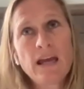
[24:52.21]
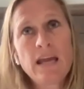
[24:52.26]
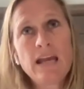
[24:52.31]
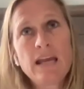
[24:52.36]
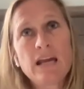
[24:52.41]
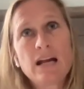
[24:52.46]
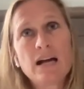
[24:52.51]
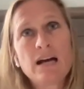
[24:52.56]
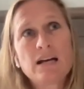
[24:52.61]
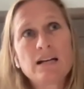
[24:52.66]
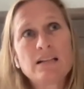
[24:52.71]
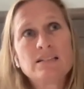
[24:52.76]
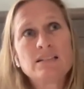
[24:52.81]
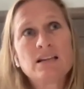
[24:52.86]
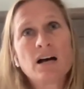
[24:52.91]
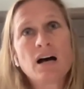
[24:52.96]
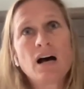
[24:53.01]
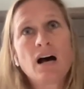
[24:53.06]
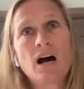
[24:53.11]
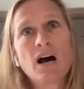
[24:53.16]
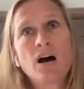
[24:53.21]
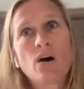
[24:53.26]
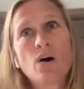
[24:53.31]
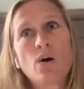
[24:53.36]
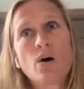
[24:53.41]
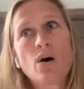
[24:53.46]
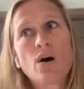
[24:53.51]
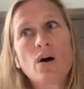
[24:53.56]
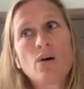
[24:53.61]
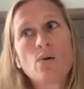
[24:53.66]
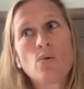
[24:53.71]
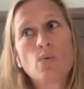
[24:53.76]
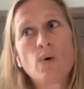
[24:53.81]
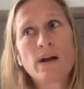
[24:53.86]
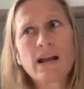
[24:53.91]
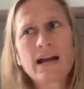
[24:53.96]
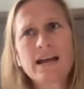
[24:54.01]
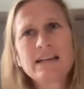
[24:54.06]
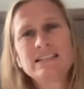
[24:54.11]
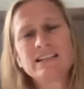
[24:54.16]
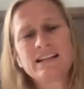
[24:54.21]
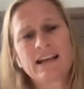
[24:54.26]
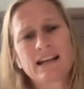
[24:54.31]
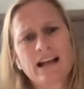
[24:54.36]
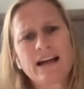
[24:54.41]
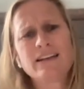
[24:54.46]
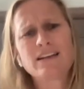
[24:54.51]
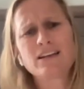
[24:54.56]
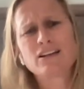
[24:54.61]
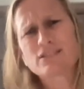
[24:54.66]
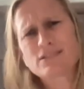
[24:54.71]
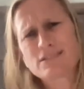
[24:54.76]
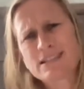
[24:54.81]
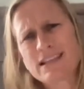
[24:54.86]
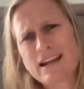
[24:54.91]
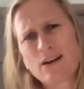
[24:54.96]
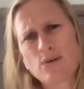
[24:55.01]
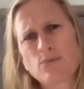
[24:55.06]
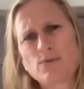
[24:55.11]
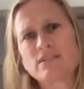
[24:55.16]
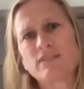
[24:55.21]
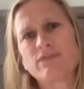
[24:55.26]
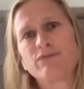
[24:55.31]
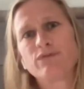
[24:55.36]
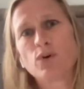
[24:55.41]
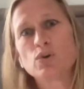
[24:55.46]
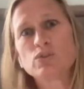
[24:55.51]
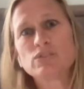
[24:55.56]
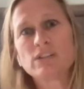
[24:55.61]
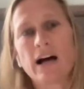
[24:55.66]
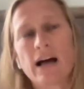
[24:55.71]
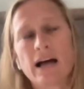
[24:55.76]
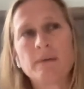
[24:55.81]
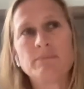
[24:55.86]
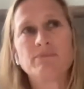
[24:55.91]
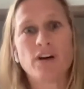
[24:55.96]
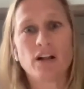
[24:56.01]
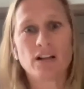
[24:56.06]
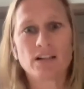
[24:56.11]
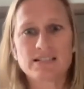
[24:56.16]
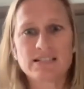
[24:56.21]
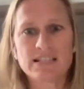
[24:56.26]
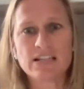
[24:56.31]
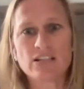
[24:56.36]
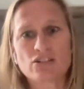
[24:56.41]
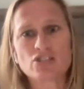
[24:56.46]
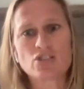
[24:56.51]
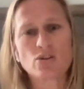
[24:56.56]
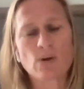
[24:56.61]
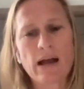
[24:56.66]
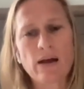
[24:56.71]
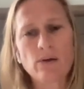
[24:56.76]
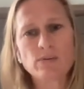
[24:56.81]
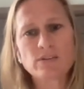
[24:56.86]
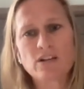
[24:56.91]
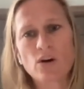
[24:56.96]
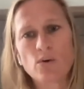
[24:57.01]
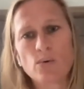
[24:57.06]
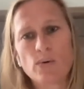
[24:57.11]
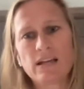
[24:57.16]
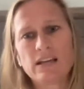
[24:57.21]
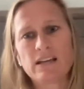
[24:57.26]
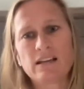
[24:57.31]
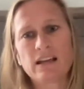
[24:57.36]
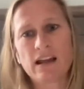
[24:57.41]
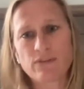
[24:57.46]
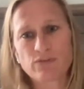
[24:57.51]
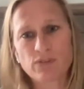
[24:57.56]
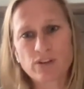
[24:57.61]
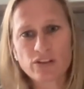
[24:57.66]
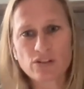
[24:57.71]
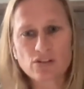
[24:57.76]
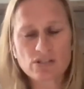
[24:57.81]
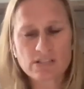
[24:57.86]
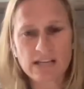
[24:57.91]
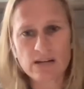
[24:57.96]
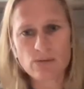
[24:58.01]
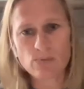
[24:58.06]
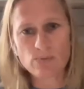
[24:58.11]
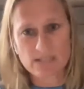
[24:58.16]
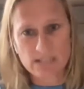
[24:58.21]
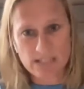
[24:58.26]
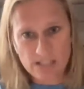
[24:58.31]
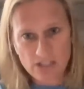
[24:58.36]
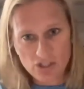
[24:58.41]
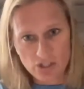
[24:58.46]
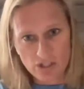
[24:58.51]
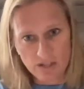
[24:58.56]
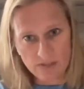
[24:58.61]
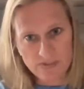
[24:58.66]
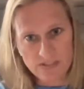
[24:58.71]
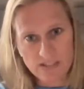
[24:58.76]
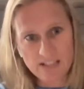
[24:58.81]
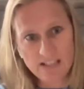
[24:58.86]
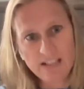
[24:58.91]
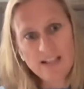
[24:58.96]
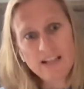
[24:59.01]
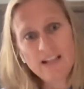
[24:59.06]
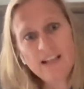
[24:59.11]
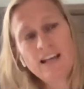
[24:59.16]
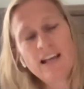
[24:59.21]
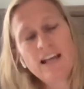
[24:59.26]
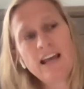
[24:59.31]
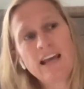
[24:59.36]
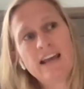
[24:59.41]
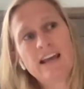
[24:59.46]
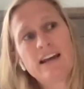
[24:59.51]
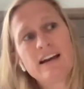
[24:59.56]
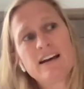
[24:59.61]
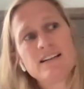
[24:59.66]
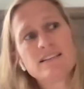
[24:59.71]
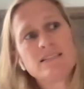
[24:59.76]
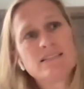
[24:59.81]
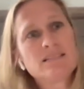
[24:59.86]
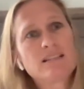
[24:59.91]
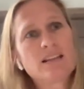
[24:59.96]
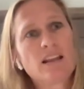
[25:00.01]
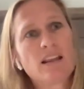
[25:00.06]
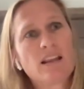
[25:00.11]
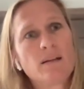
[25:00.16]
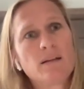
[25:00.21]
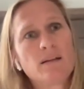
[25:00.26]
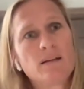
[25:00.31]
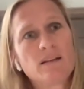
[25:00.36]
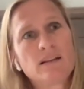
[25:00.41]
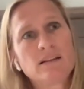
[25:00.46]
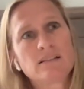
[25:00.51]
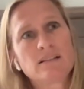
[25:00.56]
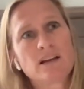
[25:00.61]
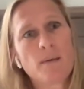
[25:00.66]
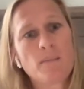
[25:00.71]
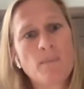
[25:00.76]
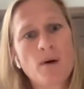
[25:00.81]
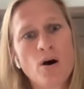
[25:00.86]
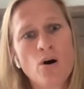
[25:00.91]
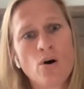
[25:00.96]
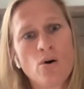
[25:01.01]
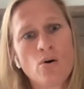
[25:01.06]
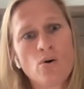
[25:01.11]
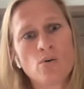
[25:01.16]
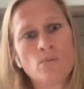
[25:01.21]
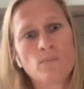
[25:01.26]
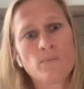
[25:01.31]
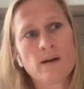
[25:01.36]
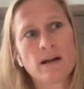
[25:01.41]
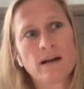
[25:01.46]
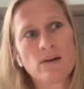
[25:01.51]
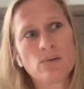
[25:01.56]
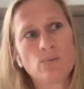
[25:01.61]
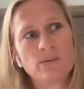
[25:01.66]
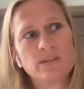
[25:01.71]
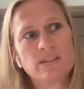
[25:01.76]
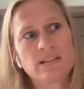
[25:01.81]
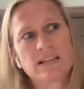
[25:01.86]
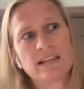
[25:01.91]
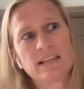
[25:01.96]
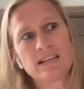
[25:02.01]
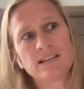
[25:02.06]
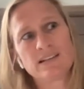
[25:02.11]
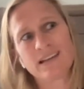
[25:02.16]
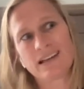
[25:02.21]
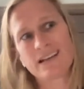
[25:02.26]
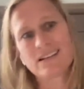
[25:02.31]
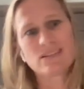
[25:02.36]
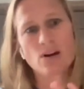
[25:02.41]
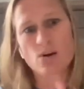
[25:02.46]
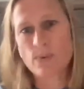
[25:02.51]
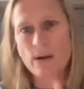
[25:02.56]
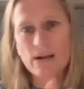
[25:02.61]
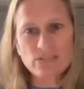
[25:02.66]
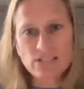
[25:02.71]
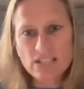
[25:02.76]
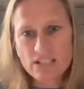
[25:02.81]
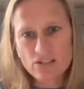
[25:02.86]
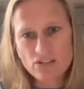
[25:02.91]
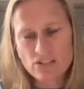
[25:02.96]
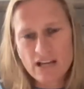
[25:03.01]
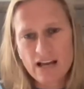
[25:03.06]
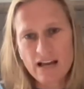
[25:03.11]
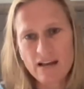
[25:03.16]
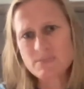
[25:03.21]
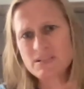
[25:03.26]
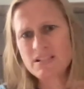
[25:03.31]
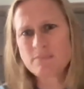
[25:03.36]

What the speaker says: And what I did, I kind of said I was a full-time volunteer. So I would go in every third day with C shift and come home when the kid, like around dinner time.